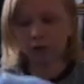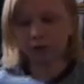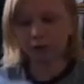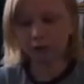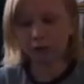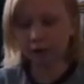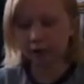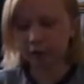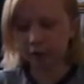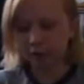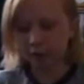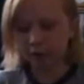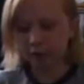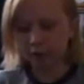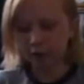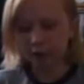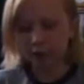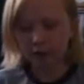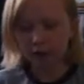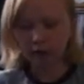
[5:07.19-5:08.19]
as in
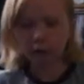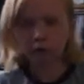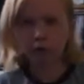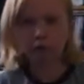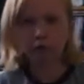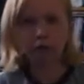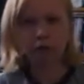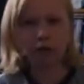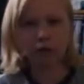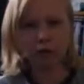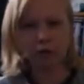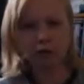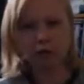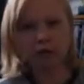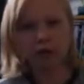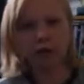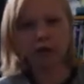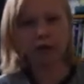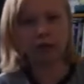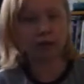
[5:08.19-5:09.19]
they're sort of things that you
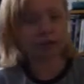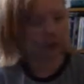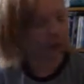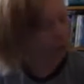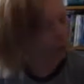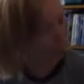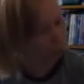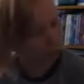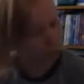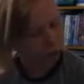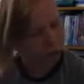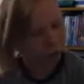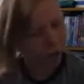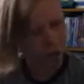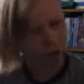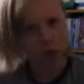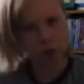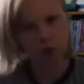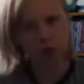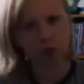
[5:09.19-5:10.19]
find in the adult
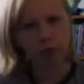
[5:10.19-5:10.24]
section.